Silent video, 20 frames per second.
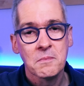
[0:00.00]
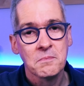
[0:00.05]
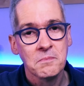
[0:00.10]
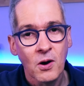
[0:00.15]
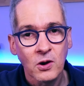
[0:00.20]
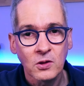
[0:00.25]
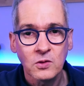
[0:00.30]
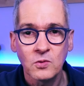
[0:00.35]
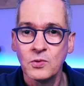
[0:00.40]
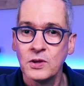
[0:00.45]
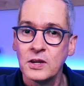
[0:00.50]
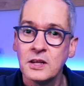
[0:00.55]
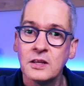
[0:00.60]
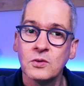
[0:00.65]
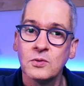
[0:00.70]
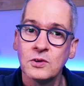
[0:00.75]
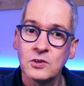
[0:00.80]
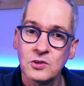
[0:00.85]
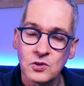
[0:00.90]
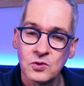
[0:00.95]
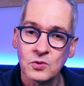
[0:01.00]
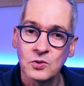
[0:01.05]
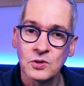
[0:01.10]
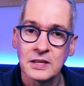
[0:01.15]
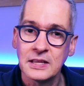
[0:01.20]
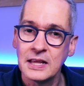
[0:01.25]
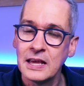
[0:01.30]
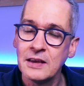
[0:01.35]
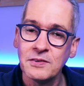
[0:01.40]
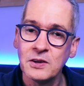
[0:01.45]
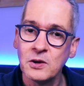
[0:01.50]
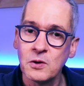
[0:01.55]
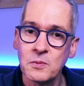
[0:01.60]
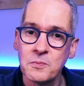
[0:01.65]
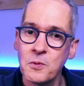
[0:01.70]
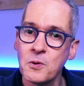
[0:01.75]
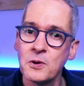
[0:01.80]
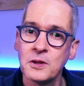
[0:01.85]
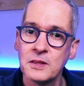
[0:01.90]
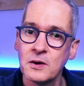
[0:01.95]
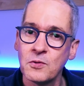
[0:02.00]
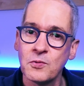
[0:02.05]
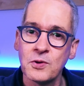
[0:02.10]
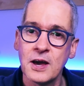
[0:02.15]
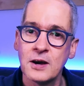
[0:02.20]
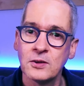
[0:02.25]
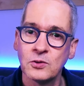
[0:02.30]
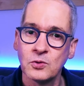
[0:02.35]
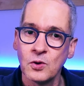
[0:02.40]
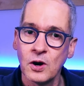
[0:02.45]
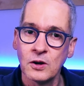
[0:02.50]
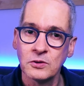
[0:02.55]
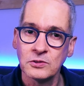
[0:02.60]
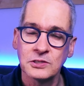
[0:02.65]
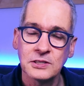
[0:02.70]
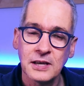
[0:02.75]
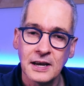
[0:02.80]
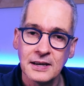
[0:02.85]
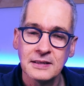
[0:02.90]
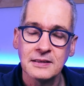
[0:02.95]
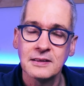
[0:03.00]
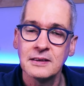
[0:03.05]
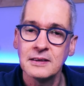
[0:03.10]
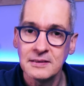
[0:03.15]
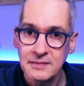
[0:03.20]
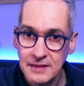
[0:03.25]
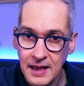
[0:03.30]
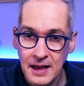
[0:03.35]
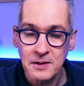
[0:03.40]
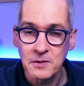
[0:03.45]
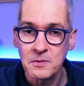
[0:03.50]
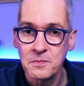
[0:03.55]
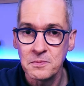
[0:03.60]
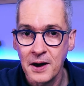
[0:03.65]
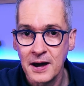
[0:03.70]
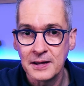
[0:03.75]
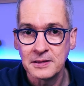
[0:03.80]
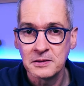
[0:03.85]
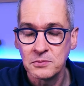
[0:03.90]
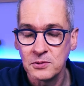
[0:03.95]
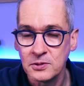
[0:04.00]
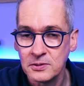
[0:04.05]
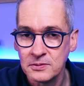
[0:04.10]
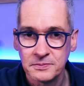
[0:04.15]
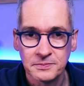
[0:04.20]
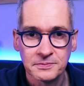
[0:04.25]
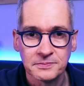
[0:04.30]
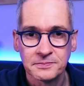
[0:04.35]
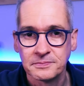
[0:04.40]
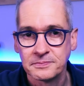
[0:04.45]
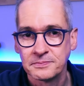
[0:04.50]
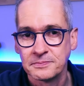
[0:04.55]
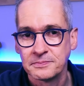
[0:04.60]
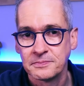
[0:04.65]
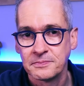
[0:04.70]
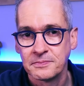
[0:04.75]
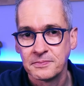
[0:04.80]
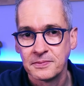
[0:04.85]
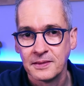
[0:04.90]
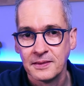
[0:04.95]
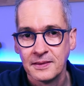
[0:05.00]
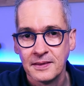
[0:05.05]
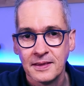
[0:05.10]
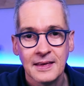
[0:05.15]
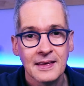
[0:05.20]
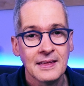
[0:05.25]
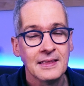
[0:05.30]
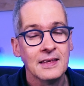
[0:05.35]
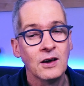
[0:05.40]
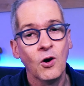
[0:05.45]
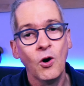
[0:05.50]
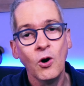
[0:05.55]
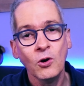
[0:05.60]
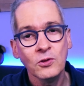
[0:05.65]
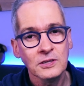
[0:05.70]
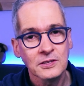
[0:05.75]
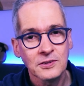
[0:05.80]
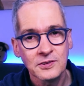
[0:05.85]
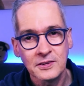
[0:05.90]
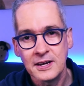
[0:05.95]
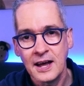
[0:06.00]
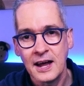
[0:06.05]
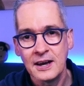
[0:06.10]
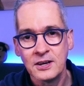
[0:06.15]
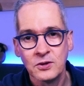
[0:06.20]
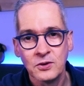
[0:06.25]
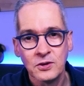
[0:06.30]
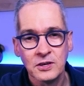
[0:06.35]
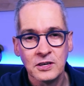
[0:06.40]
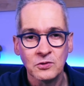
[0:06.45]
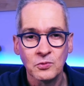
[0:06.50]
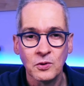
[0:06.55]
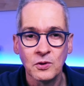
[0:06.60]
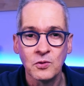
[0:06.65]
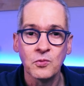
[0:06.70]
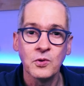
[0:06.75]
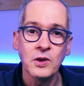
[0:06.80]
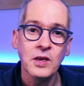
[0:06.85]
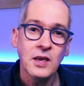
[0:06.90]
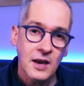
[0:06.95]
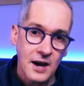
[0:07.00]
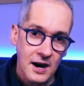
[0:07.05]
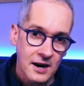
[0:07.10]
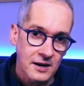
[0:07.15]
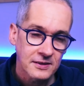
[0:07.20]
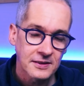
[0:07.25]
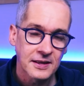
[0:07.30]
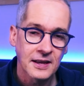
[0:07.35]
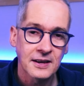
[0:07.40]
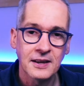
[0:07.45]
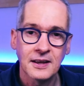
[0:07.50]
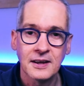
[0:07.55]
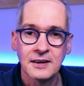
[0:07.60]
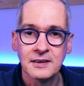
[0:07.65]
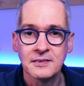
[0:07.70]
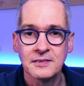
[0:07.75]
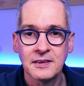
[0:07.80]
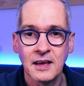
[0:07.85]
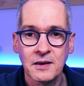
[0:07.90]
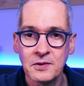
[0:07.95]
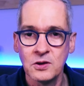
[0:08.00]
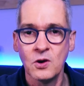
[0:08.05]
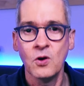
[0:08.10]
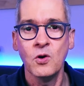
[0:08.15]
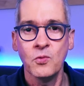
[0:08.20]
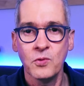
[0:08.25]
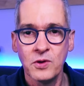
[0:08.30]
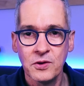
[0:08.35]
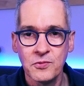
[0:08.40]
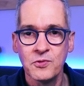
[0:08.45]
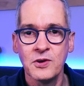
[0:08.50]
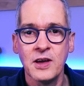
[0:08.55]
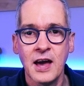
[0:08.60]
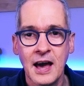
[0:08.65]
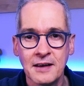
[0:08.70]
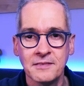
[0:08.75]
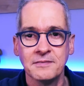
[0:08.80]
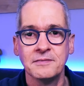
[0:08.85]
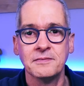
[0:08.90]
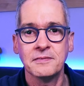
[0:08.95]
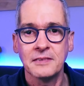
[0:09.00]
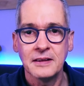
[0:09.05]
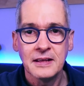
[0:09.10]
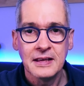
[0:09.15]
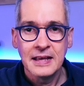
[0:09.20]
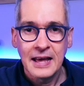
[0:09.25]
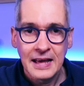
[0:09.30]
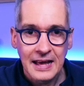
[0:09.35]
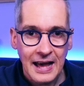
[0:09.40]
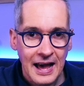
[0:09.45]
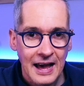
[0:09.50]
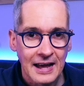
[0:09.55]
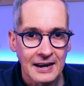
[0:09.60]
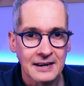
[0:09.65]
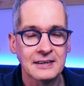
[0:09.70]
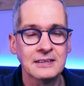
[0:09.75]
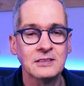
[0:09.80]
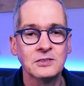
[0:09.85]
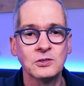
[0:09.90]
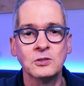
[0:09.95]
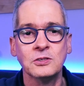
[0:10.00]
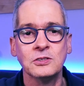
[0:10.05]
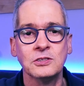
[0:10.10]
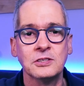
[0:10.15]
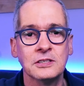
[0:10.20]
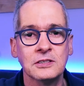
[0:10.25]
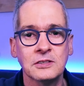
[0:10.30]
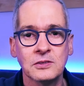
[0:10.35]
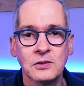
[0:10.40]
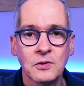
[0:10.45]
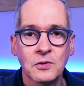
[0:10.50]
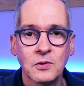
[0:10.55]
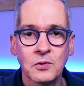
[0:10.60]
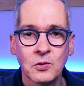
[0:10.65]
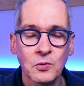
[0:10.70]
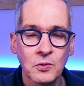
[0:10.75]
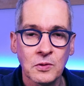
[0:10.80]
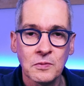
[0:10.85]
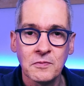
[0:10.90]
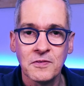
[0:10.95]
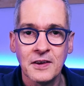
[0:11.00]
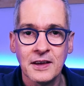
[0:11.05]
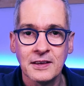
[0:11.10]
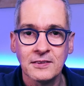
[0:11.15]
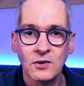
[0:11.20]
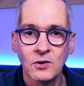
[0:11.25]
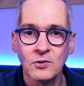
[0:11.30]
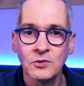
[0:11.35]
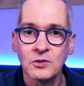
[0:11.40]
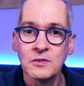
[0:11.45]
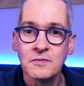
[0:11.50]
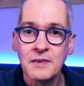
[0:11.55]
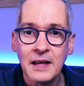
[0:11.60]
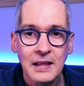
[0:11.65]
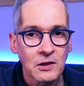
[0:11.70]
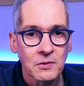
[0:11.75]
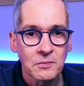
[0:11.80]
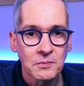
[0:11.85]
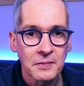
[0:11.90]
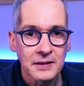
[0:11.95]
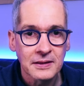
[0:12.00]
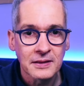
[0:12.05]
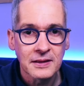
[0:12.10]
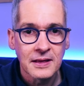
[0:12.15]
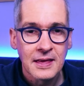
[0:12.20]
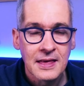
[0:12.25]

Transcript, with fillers: but we need to ensure that every component that we add to our site is uncompatible. The other scenario is when we are technically savvy or we will have resources to invest on development.